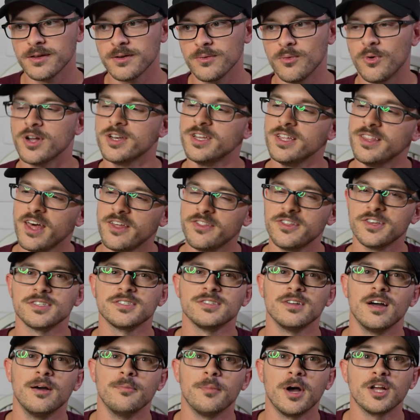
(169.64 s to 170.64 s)
Oh, I did that
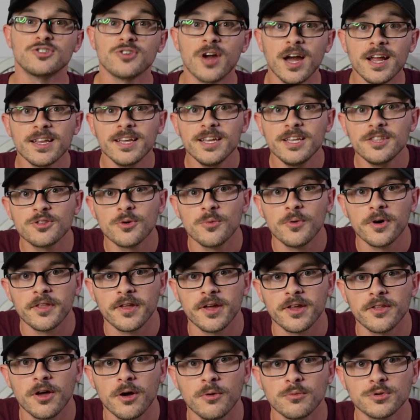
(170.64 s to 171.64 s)
this time. I tried to eat the one
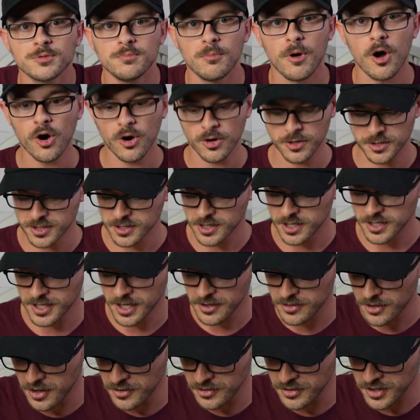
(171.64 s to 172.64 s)
that I thought was Mars, because
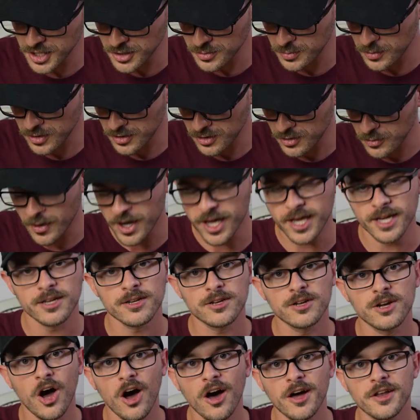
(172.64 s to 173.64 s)
I thought this one, the way
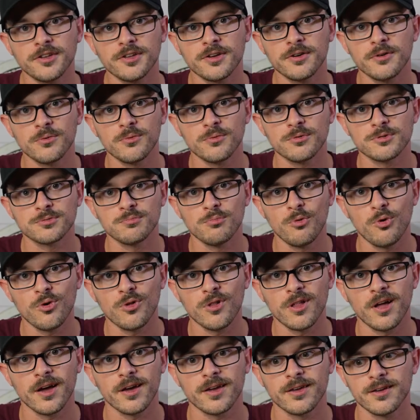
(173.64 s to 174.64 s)
it cut, was more
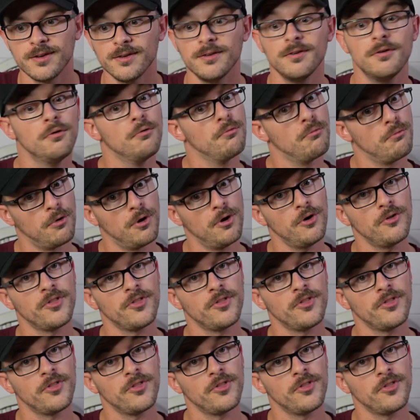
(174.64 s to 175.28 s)
like, oh,